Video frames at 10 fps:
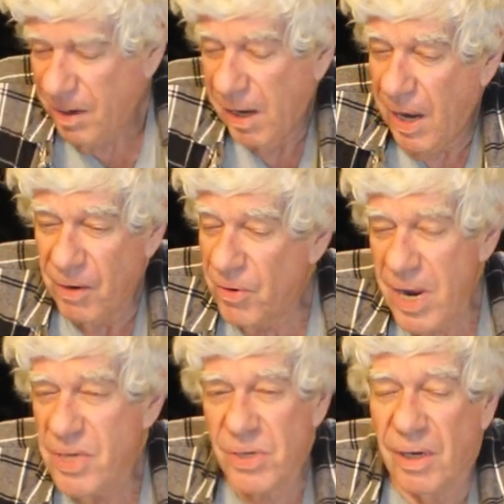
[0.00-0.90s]
And the
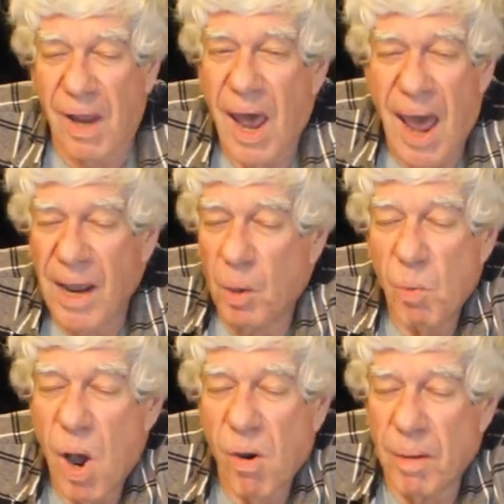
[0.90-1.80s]
reason I could
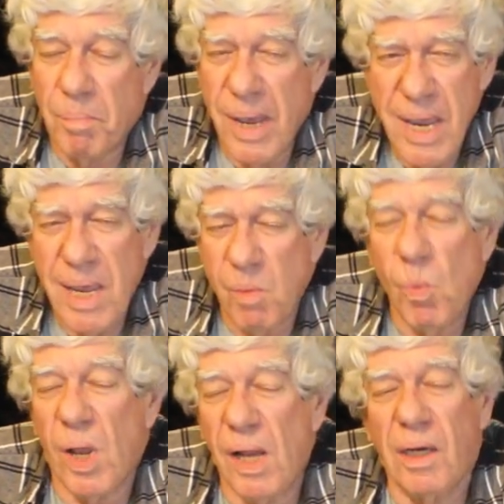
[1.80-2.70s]
walk a beam,
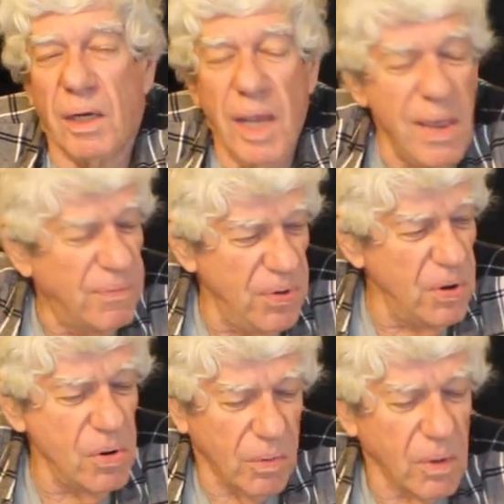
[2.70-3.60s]
well, if
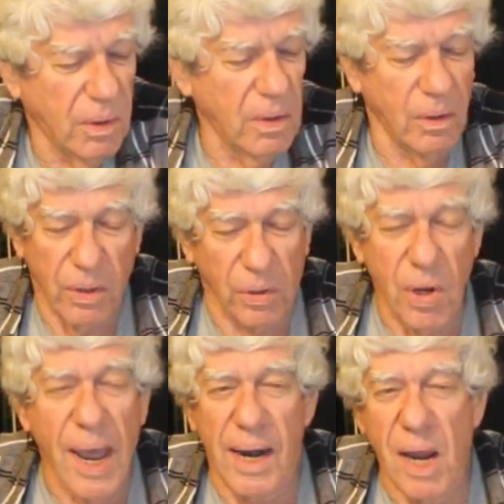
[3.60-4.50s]
you
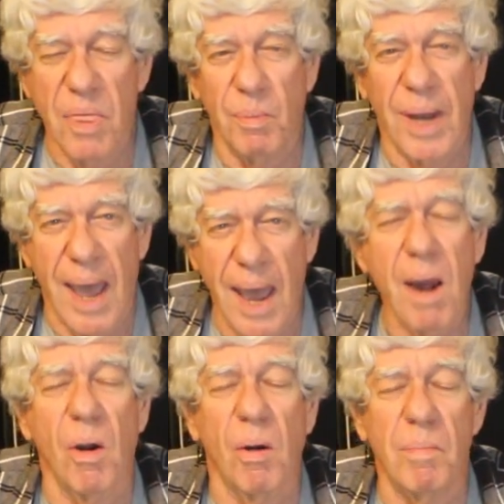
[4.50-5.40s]
got nothing to
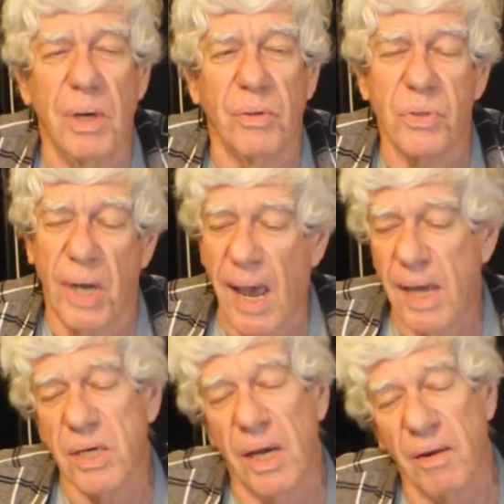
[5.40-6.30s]
air on both
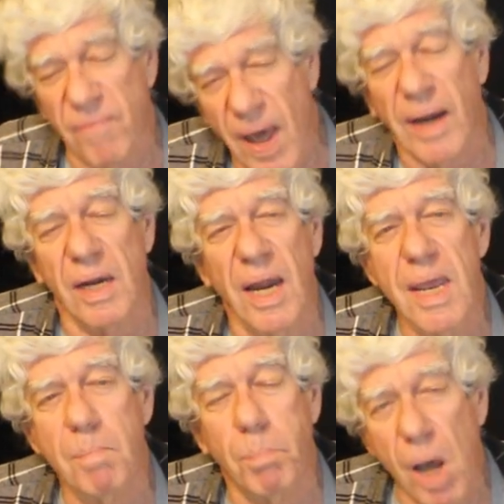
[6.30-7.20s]
sides, and if that
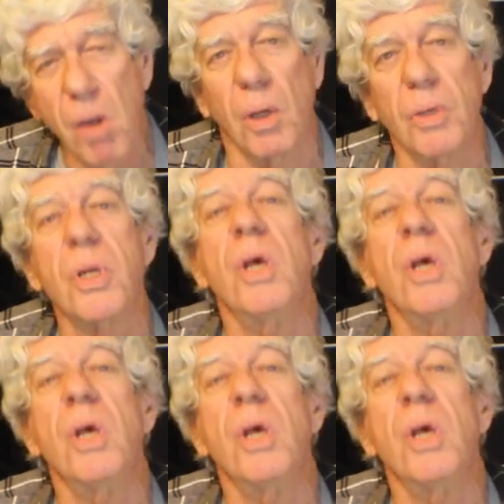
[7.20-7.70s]
knee buckles,